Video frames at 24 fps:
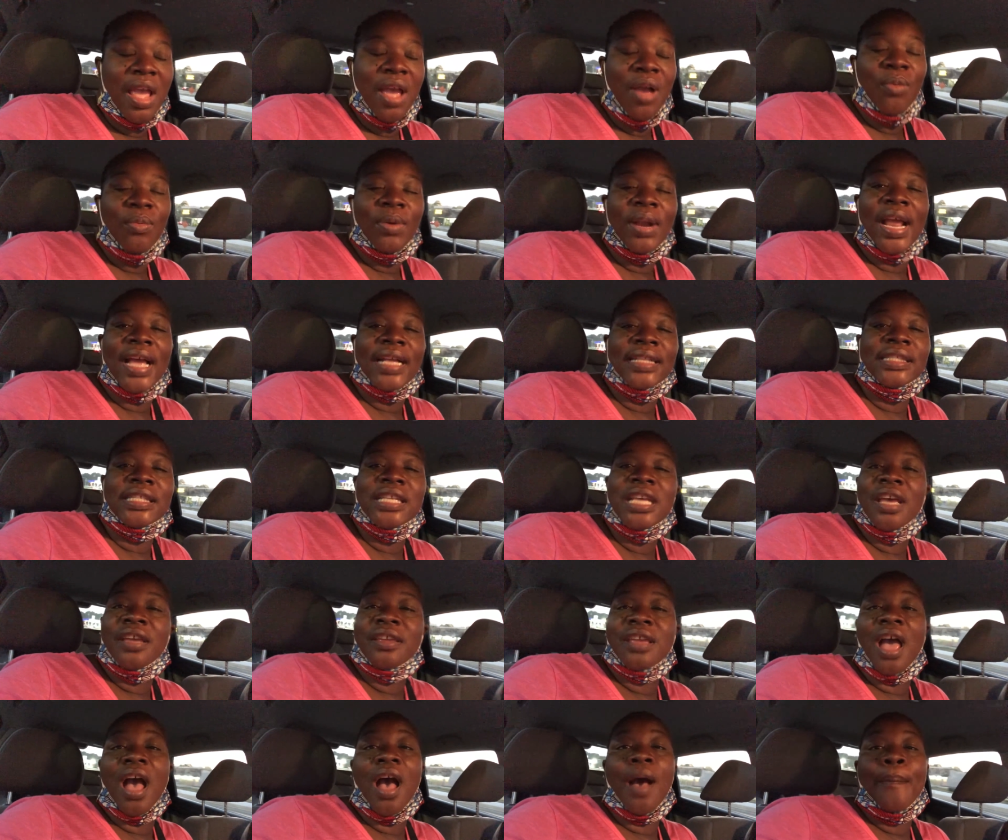When I tell
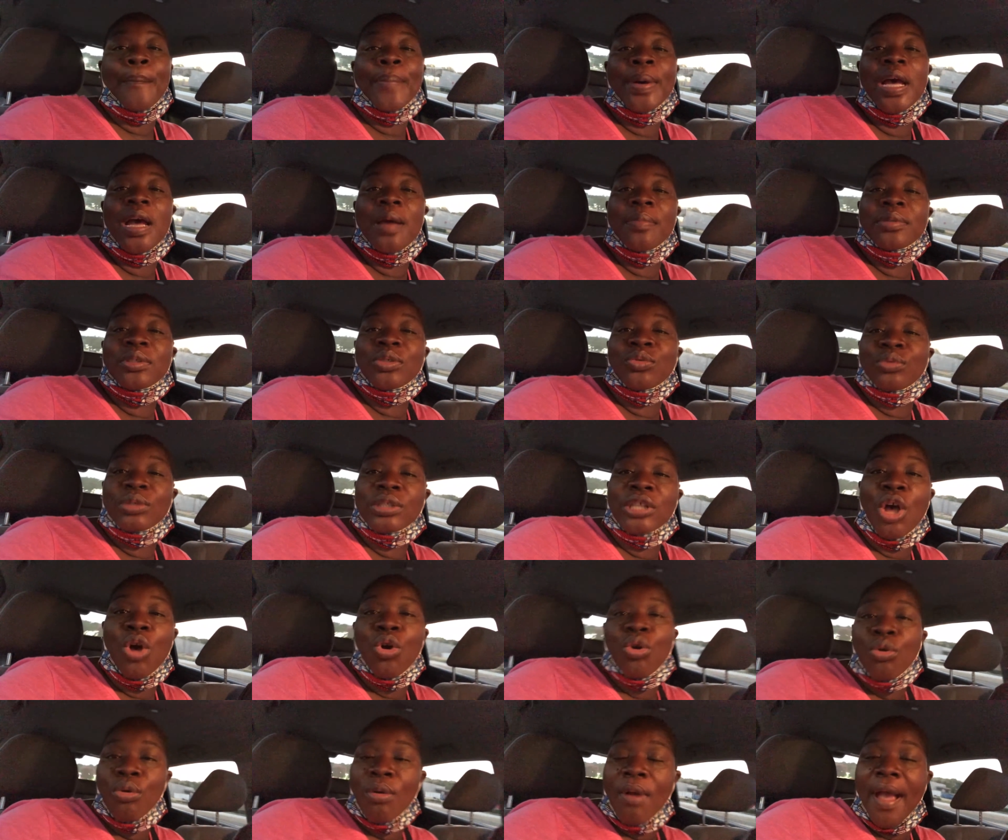y'all Publix was
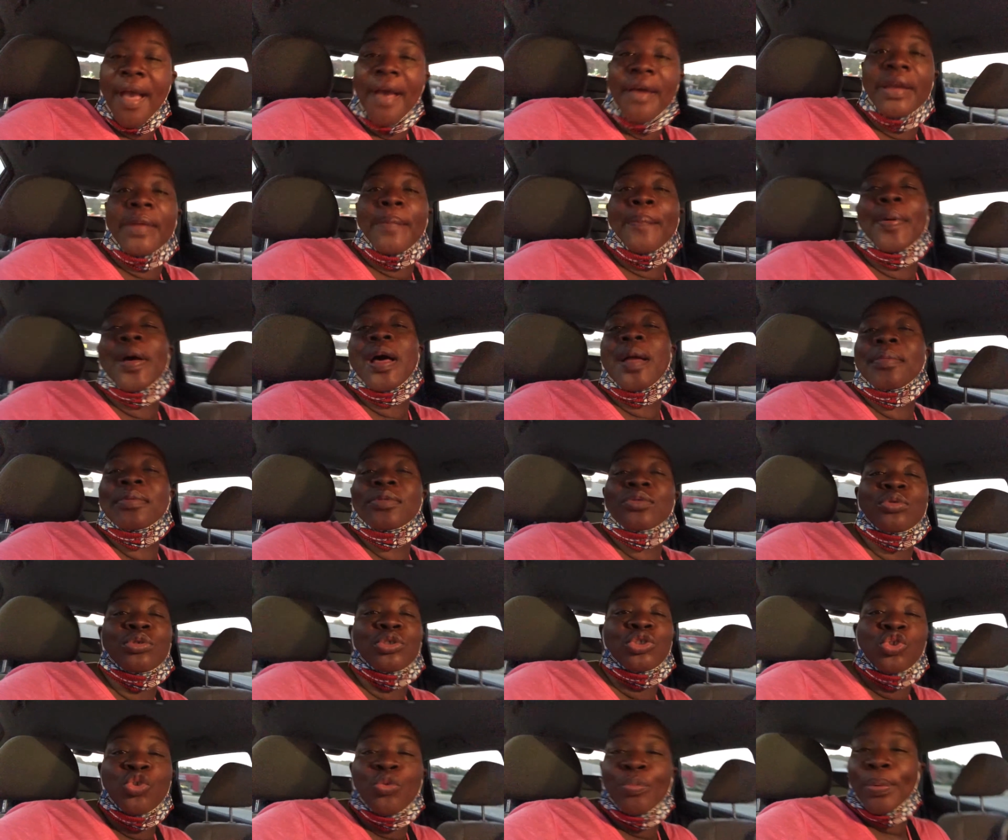so crowded, Publix
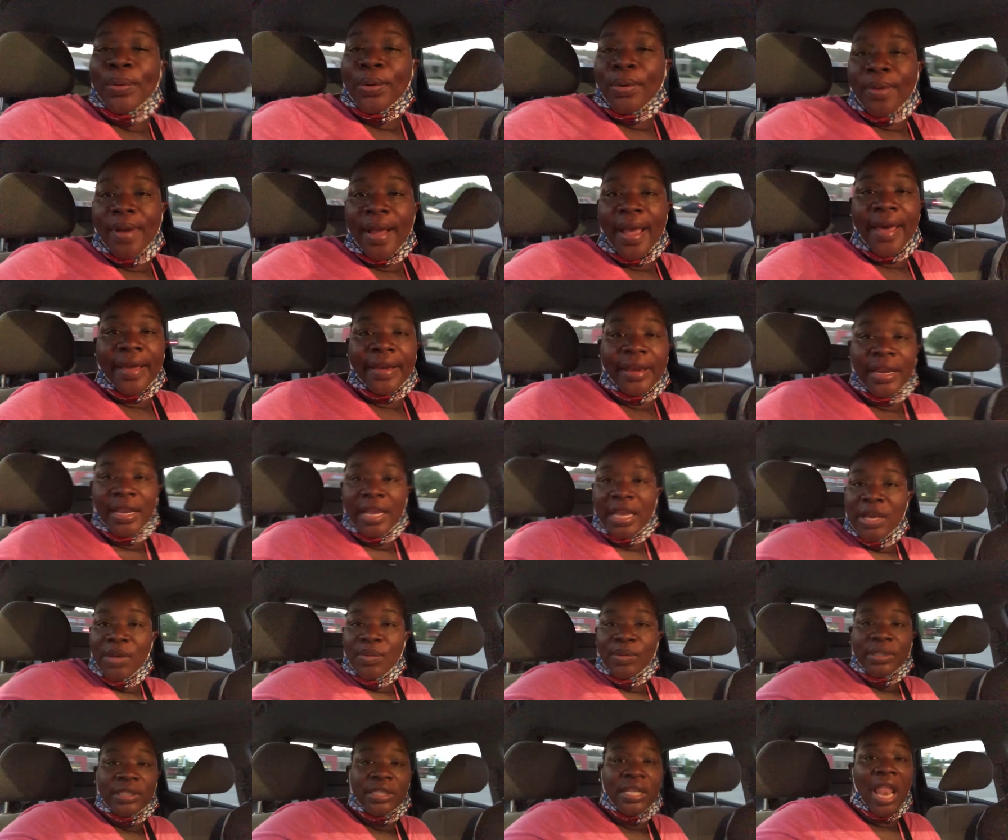was super crowded. It
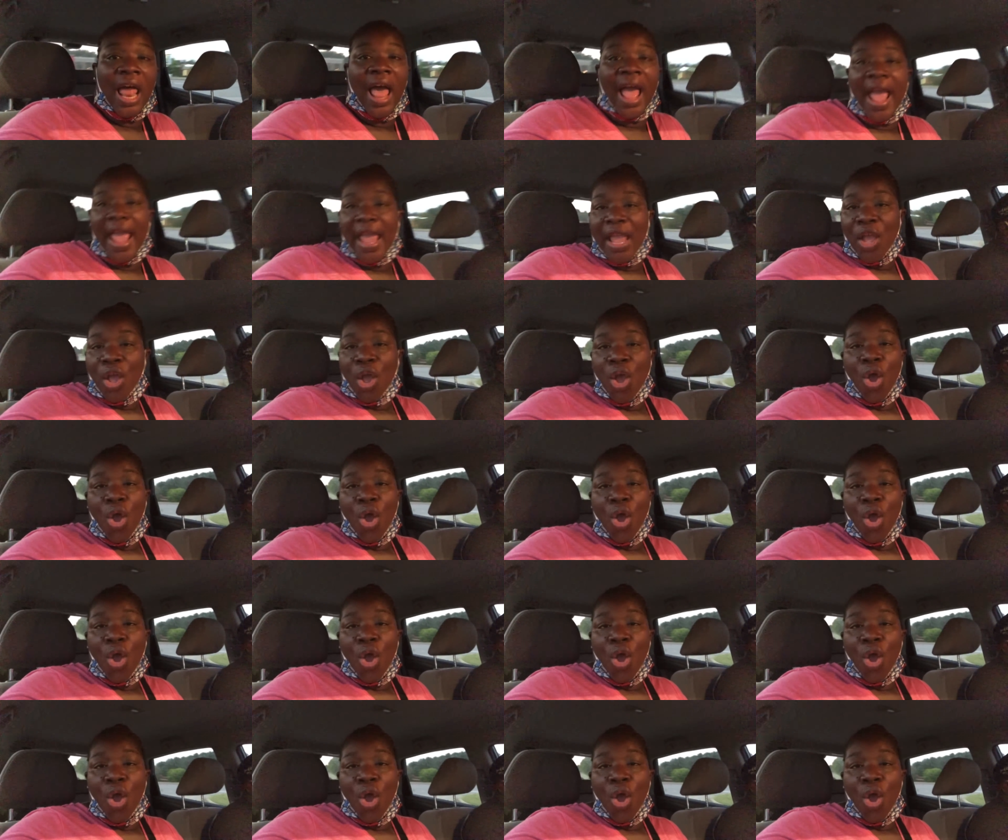was like,